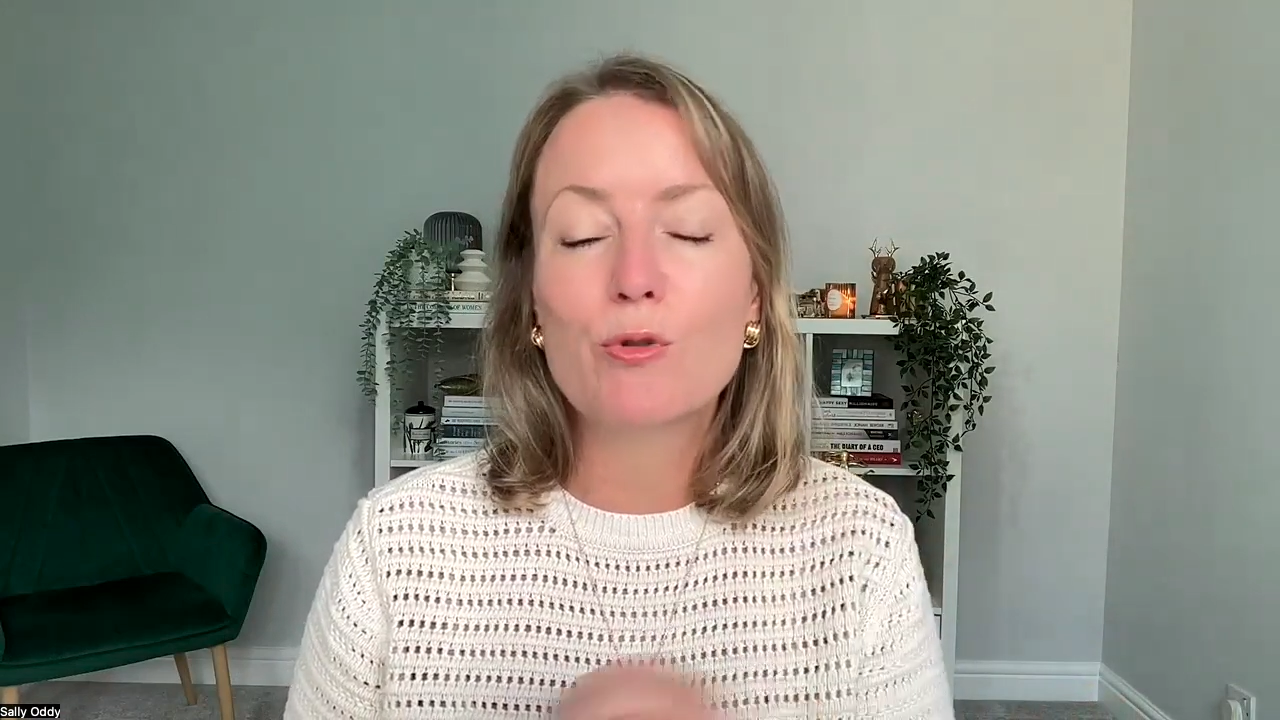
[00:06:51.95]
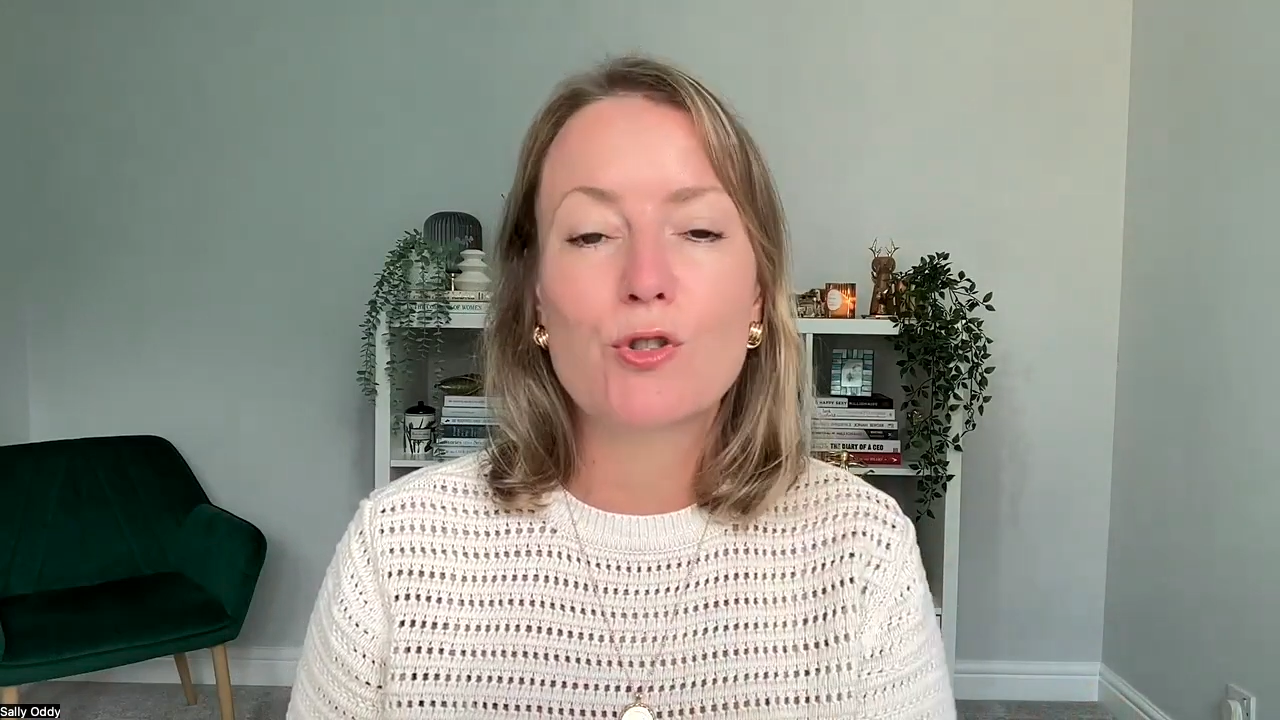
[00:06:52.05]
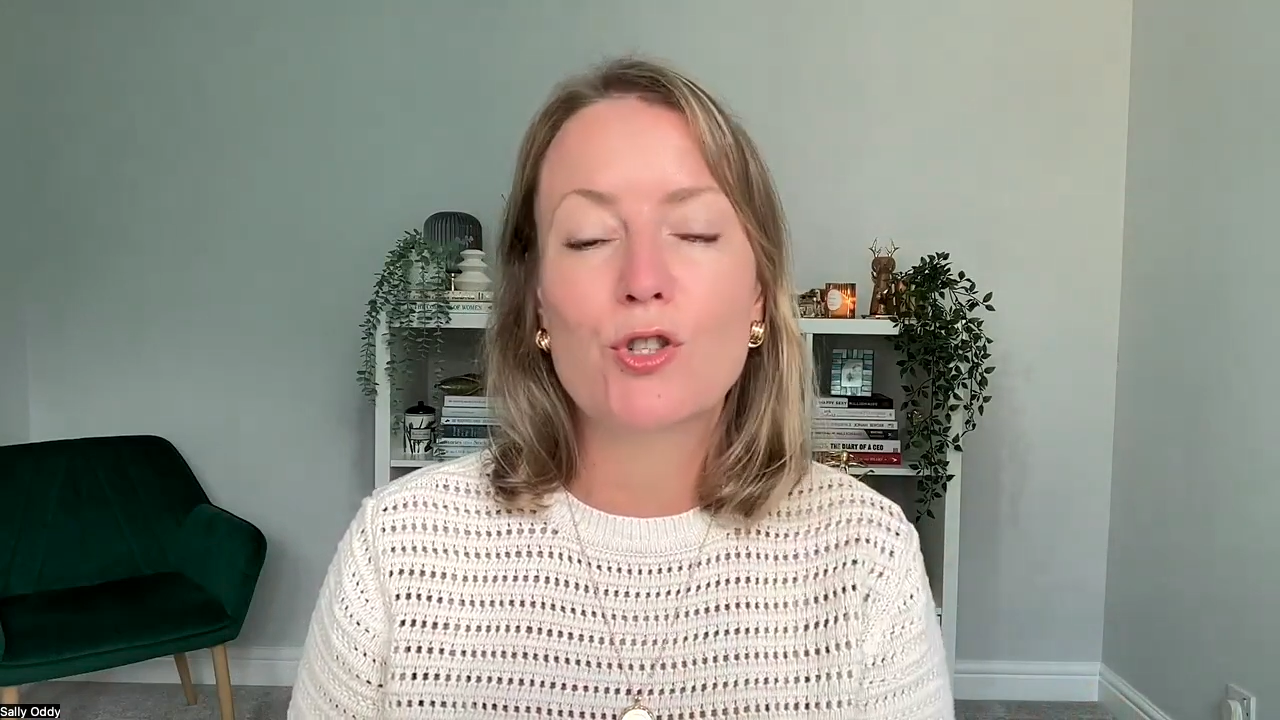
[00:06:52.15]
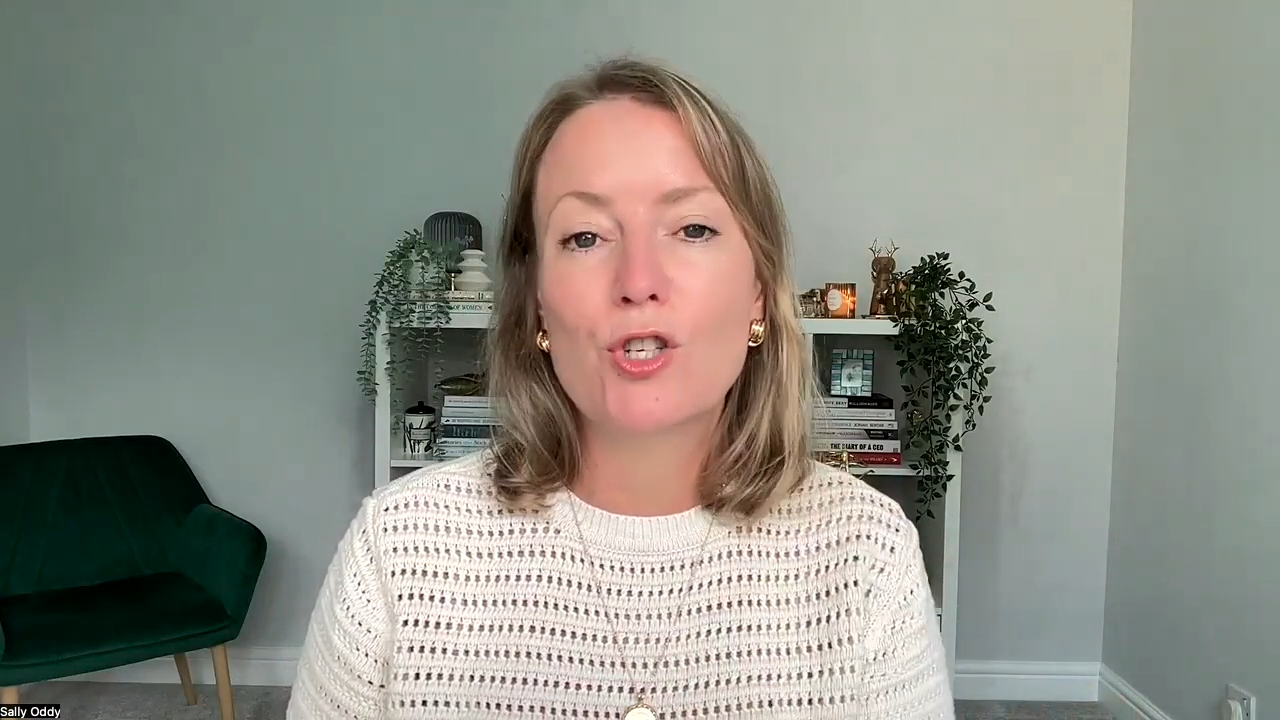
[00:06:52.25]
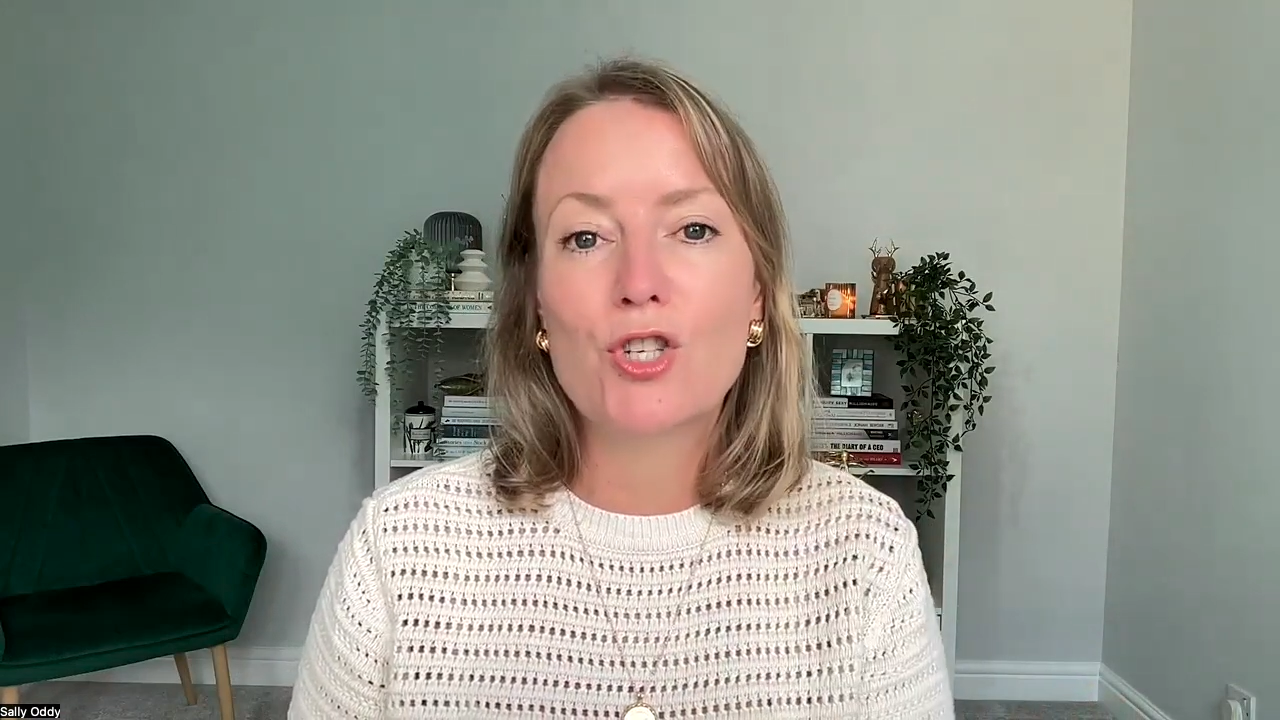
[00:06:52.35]

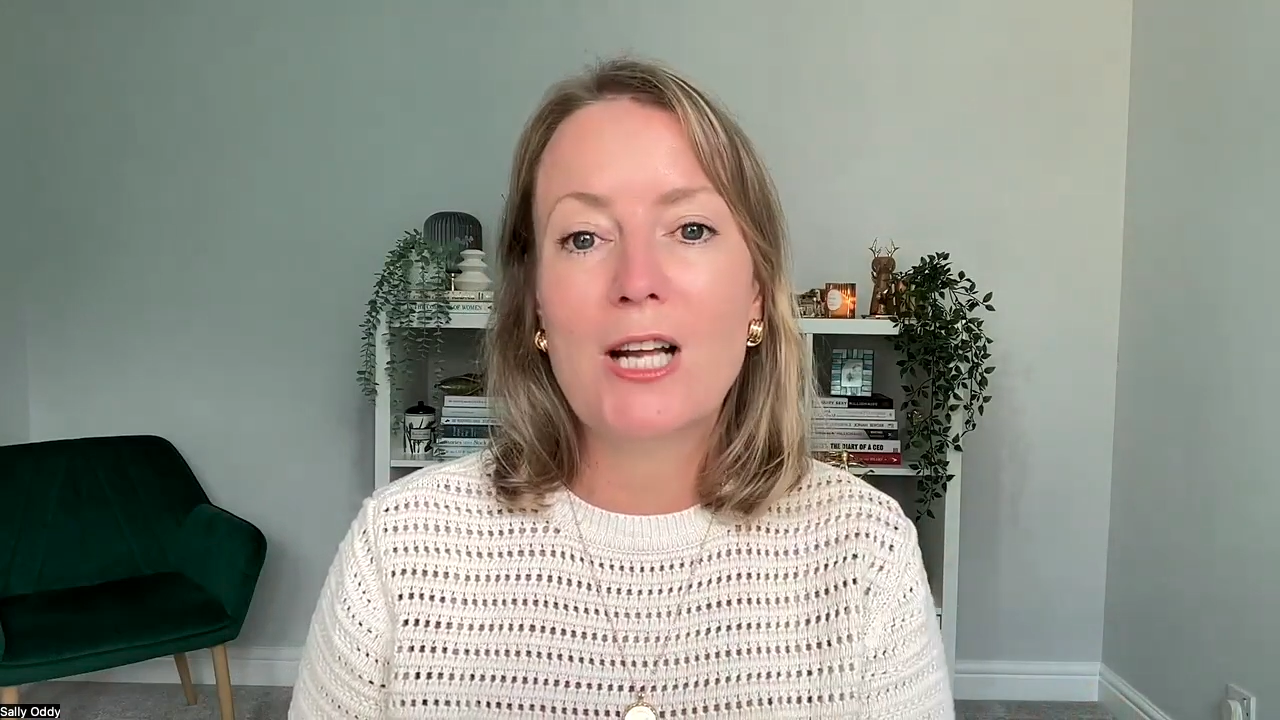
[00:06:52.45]
search